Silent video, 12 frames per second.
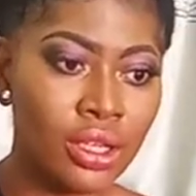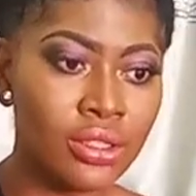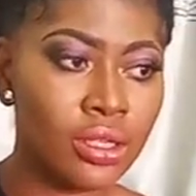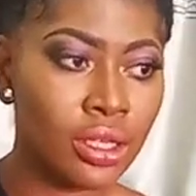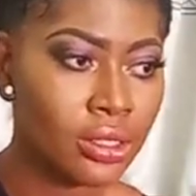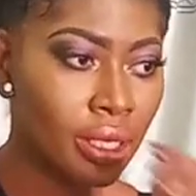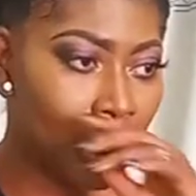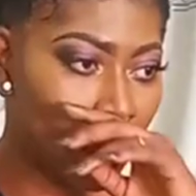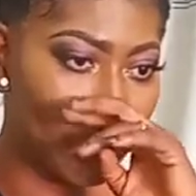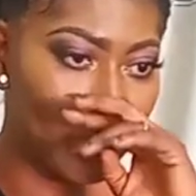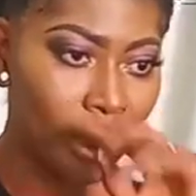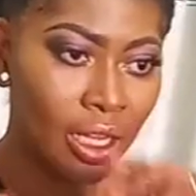so talking
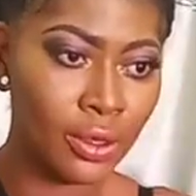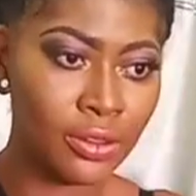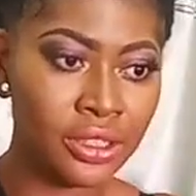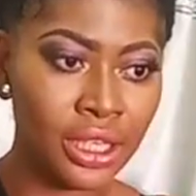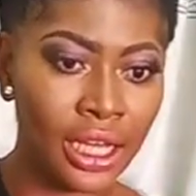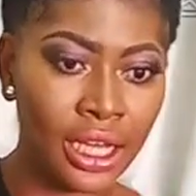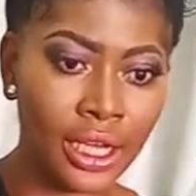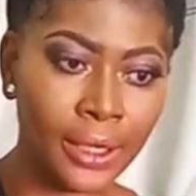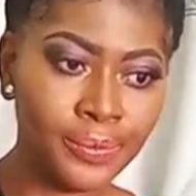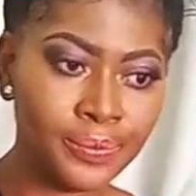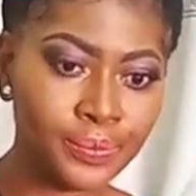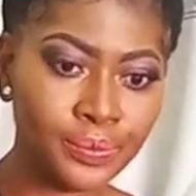about
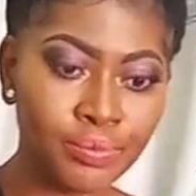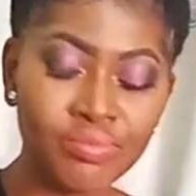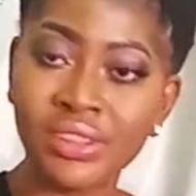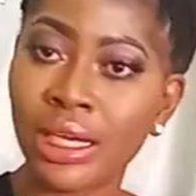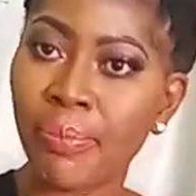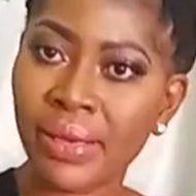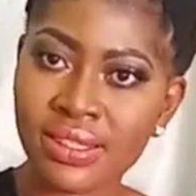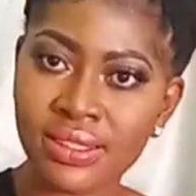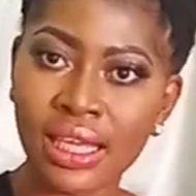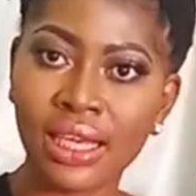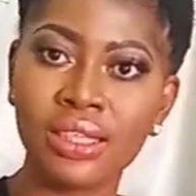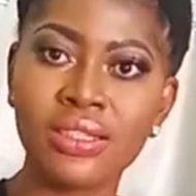their their
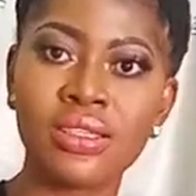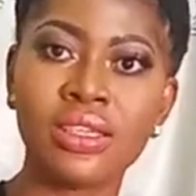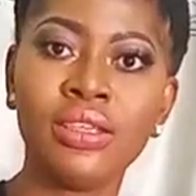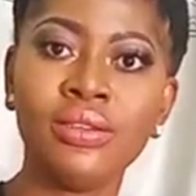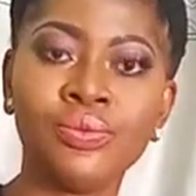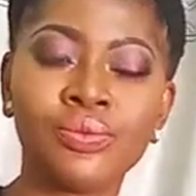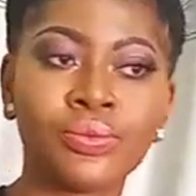personality